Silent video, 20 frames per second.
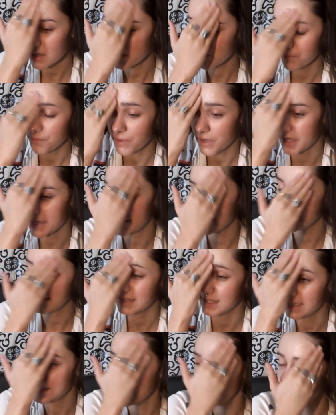
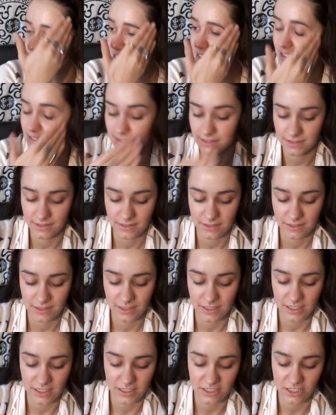But this
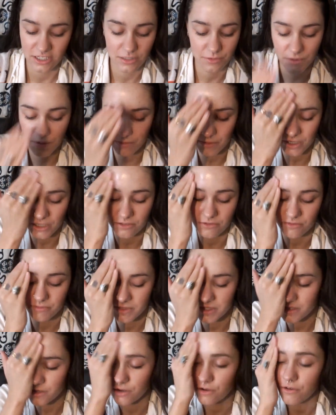is just what works for
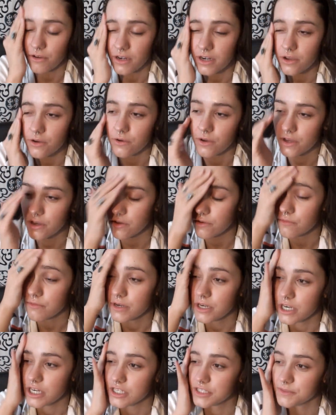me. Coconut oil
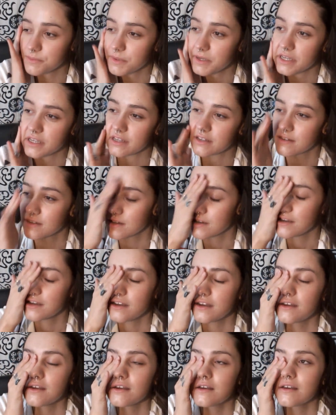works, but
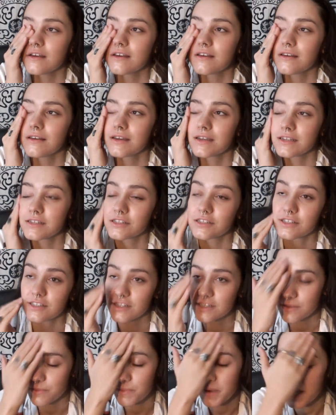it's just
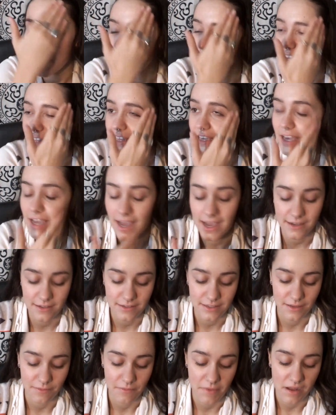such a pain in the
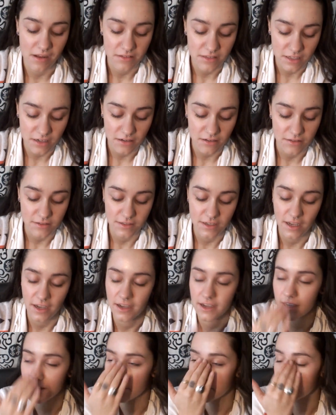ass to melt it all the
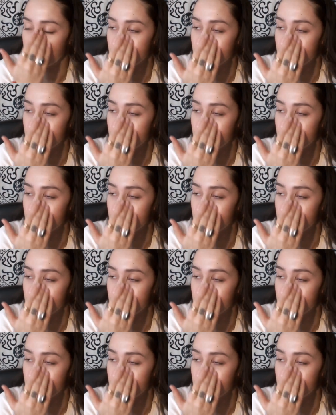time.